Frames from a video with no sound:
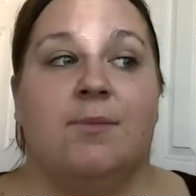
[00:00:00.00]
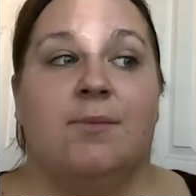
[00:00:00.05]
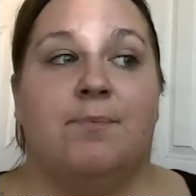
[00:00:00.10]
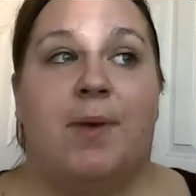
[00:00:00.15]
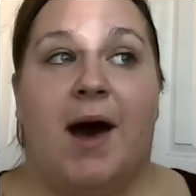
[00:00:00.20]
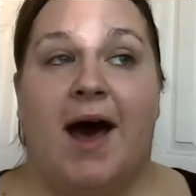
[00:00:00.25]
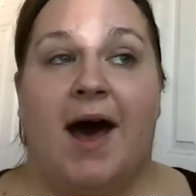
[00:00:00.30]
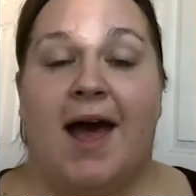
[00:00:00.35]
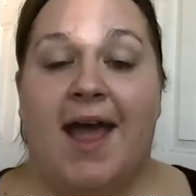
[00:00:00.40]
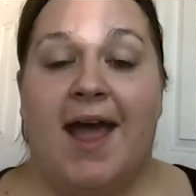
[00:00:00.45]

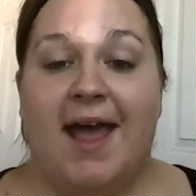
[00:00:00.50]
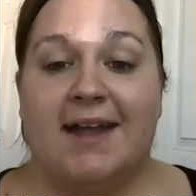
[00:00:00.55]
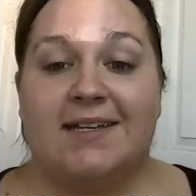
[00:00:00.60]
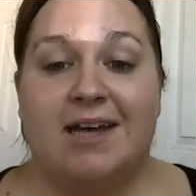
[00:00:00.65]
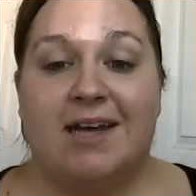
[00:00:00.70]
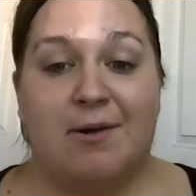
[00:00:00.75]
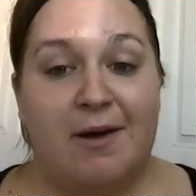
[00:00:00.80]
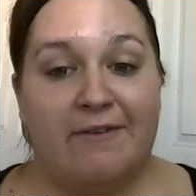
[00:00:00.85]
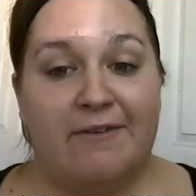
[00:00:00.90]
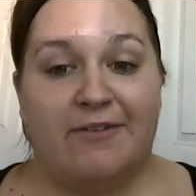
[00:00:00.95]
But,
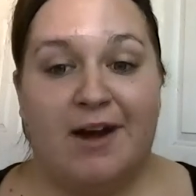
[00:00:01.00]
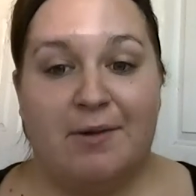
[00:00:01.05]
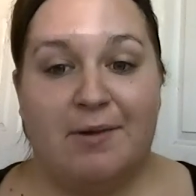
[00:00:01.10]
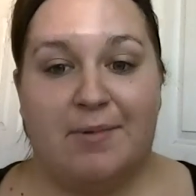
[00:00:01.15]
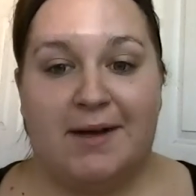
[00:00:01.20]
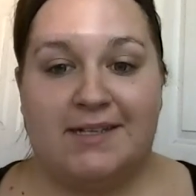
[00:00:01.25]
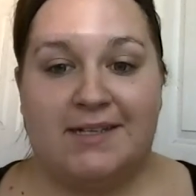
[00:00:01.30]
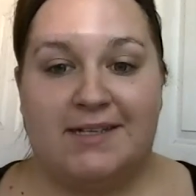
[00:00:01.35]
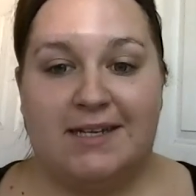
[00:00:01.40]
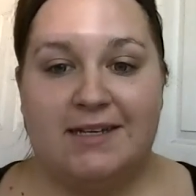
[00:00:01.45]
however, I
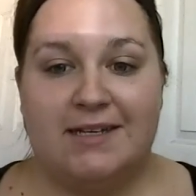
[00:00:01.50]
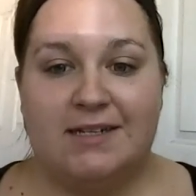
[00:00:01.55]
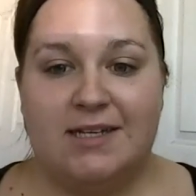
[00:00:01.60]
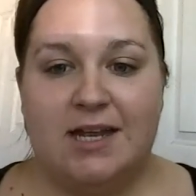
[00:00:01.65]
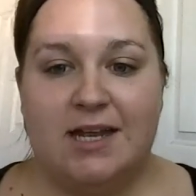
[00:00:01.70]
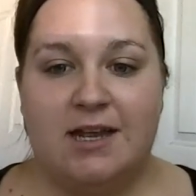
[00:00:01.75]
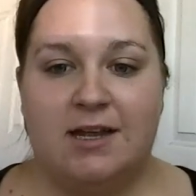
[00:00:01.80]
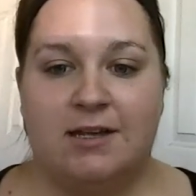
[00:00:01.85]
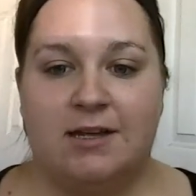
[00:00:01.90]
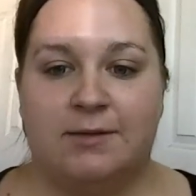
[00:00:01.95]
wasn't.
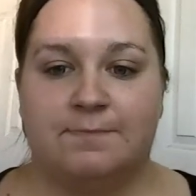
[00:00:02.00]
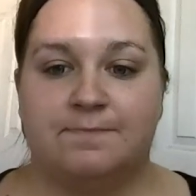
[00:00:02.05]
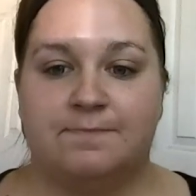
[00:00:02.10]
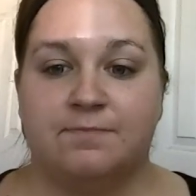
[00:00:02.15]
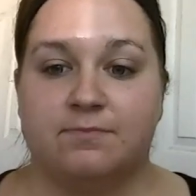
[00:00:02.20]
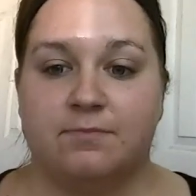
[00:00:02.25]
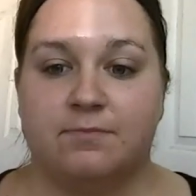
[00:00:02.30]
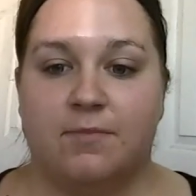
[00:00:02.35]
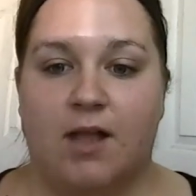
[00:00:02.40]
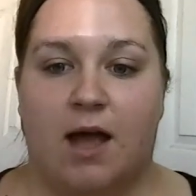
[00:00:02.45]

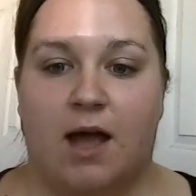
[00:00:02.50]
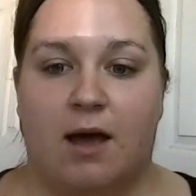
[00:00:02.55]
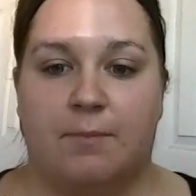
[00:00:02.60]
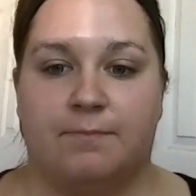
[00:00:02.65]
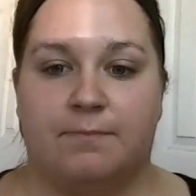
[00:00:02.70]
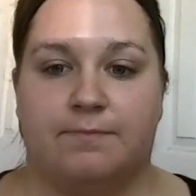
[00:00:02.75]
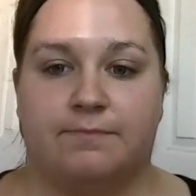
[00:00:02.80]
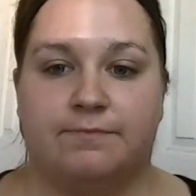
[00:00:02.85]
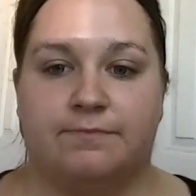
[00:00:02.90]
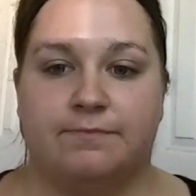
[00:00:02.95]

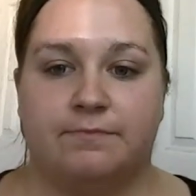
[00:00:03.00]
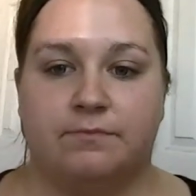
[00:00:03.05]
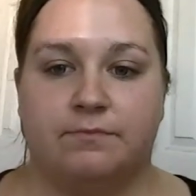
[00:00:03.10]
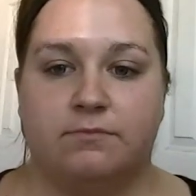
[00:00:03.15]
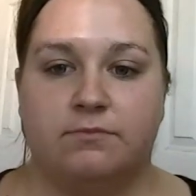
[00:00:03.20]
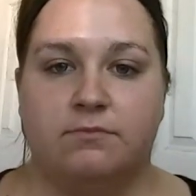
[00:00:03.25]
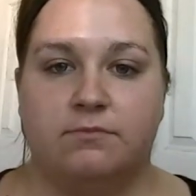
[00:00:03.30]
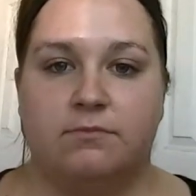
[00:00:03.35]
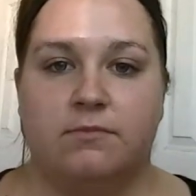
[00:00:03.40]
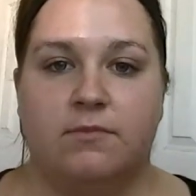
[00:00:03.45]
And
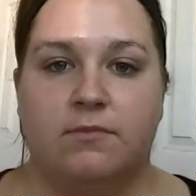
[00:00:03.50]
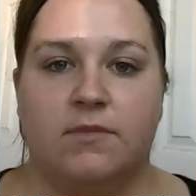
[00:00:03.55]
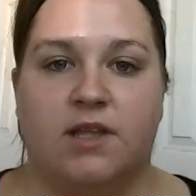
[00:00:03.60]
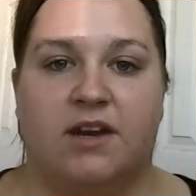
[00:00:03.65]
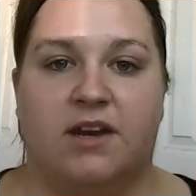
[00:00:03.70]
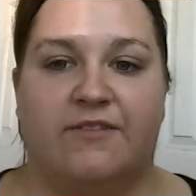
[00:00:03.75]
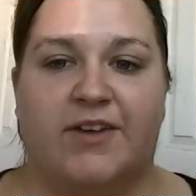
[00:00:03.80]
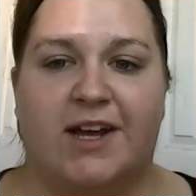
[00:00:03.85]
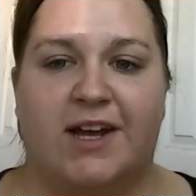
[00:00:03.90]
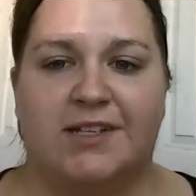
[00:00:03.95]

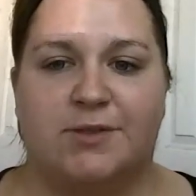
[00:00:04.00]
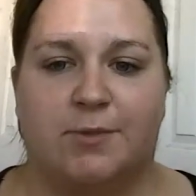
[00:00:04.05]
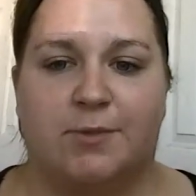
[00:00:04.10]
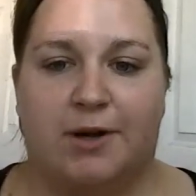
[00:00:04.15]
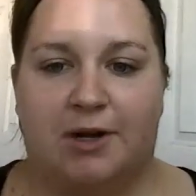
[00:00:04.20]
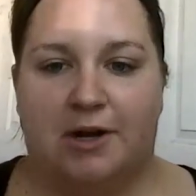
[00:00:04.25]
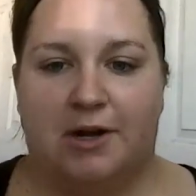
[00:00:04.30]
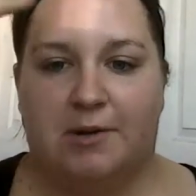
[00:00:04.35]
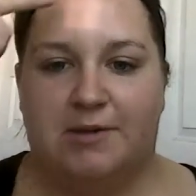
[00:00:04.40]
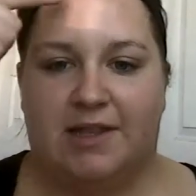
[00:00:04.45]
if you guys are
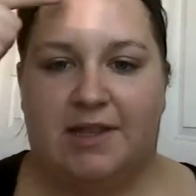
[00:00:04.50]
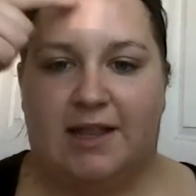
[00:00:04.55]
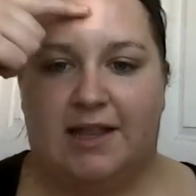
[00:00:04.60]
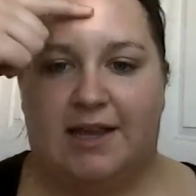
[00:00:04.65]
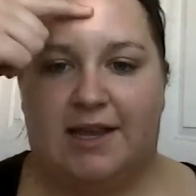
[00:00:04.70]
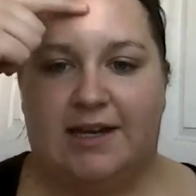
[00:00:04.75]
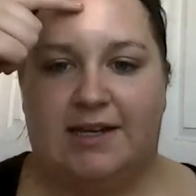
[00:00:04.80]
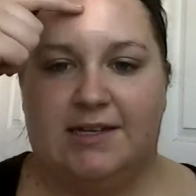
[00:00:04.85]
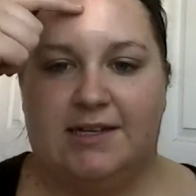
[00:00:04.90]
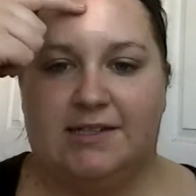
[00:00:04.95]
wondering what that
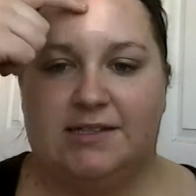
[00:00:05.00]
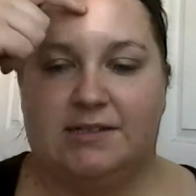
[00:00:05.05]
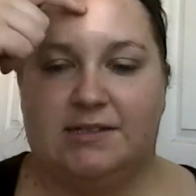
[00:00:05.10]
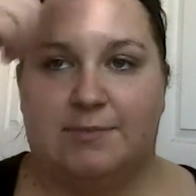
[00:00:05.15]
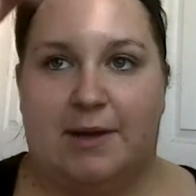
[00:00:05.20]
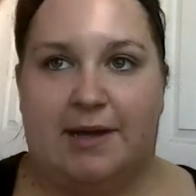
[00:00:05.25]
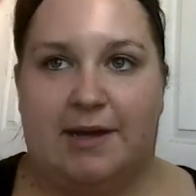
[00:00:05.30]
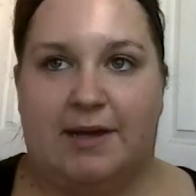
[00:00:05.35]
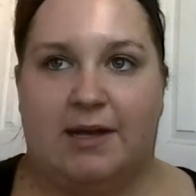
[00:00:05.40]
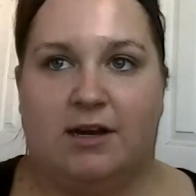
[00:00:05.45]
light is,
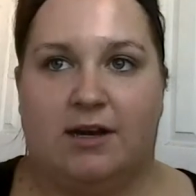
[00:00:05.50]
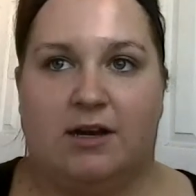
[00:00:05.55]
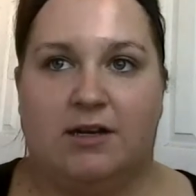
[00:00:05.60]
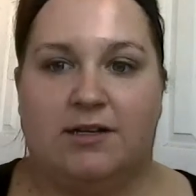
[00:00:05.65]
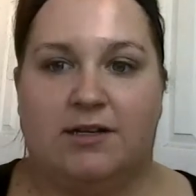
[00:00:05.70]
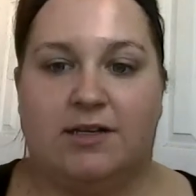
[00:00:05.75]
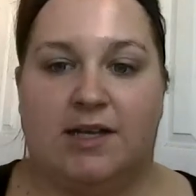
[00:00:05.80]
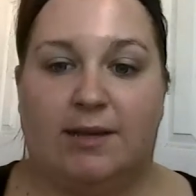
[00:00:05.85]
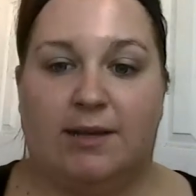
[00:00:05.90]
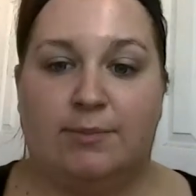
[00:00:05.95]
my
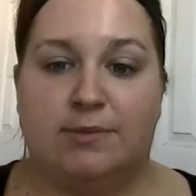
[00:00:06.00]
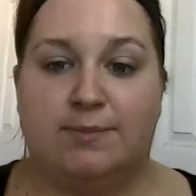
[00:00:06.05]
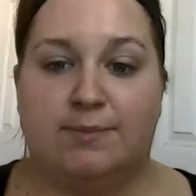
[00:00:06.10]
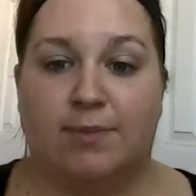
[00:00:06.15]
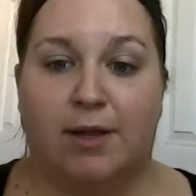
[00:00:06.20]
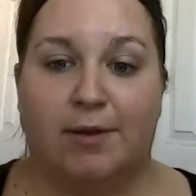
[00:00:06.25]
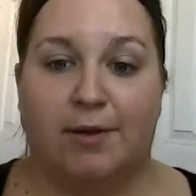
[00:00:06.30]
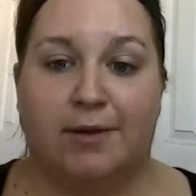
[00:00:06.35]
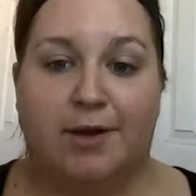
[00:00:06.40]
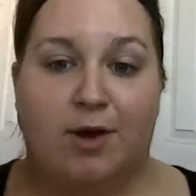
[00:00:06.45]
curtain keeps
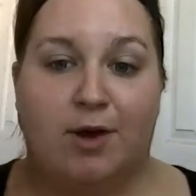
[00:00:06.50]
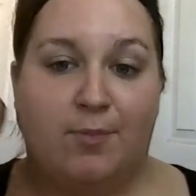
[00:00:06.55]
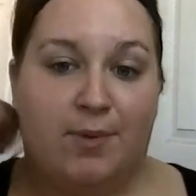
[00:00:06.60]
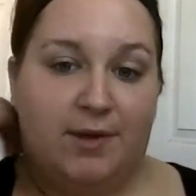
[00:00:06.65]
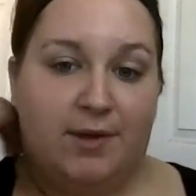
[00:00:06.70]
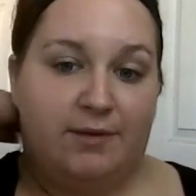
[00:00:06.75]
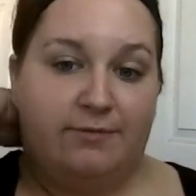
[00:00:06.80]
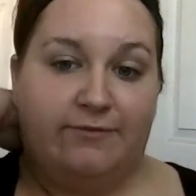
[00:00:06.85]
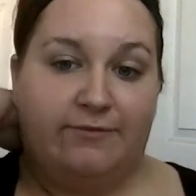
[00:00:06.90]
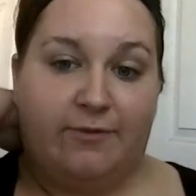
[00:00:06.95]
blowing
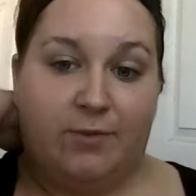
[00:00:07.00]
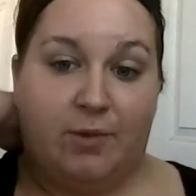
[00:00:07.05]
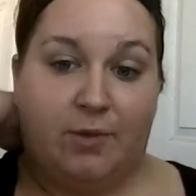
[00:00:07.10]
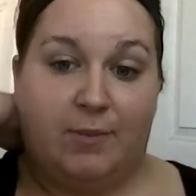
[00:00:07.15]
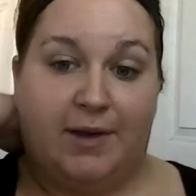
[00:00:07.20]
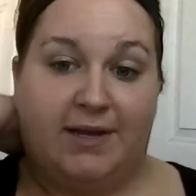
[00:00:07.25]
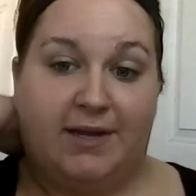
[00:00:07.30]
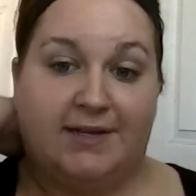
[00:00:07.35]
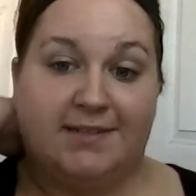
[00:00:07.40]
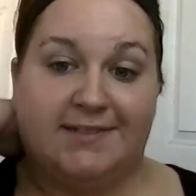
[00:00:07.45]
open from the
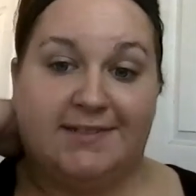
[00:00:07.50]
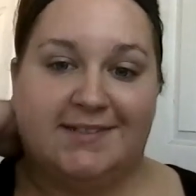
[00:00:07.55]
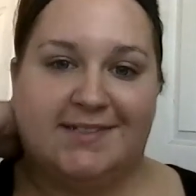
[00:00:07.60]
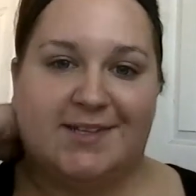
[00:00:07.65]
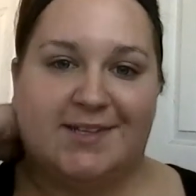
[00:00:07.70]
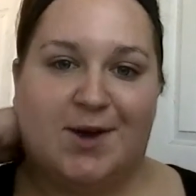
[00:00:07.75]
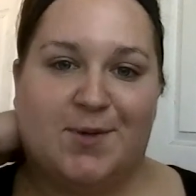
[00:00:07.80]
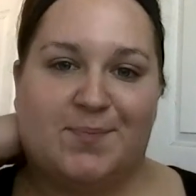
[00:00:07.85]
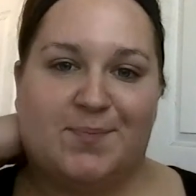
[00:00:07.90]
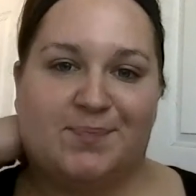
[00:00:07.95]
wind,
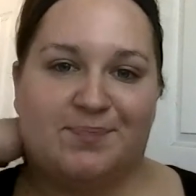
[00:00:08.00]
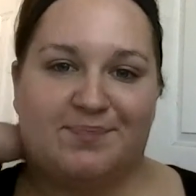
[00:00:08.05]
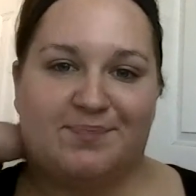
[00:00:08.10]
so.